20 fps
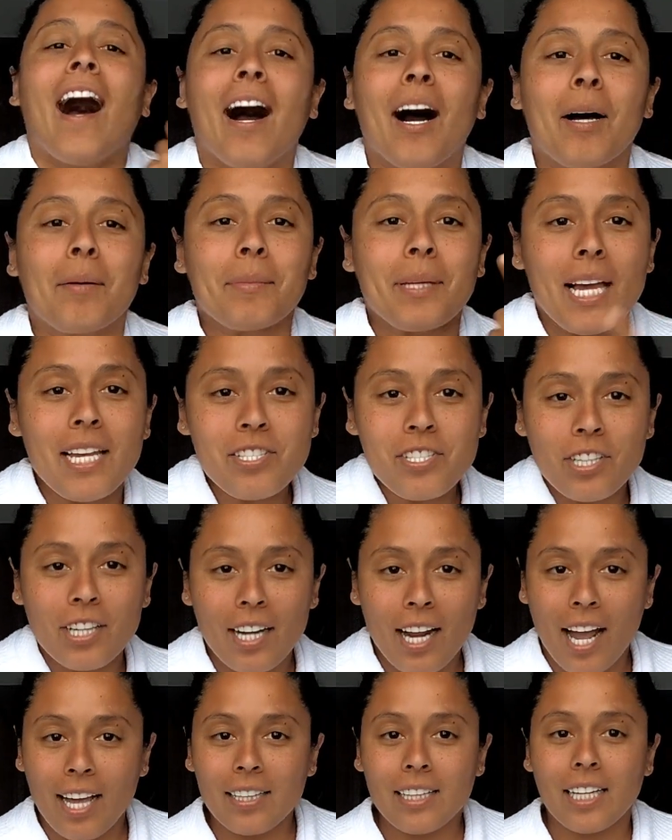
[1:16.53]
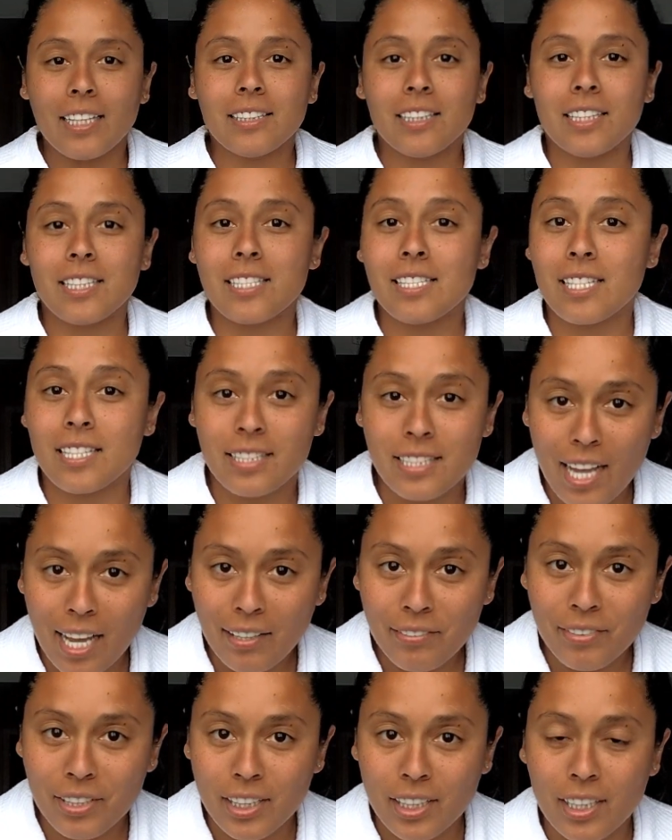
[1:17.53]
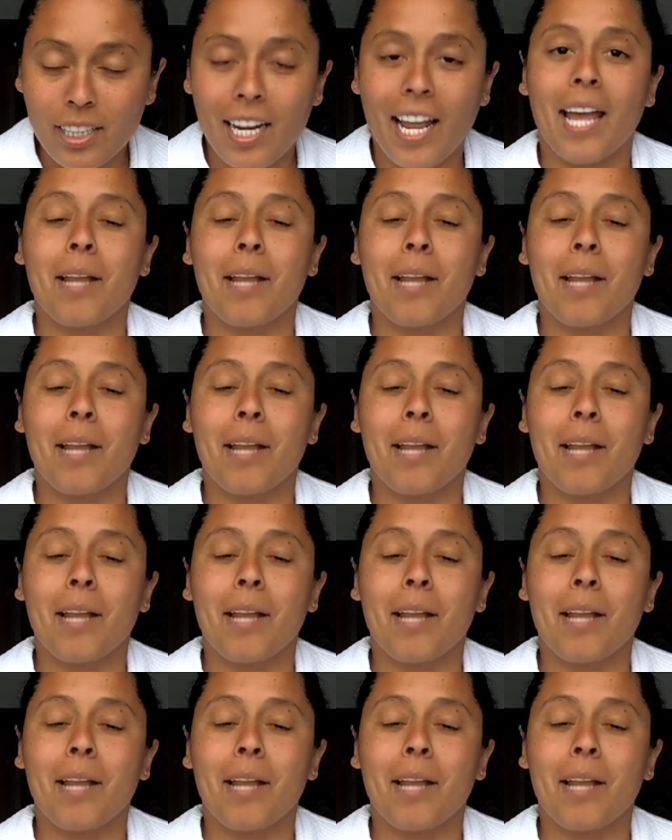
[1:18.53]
Yesterday I landed into Denver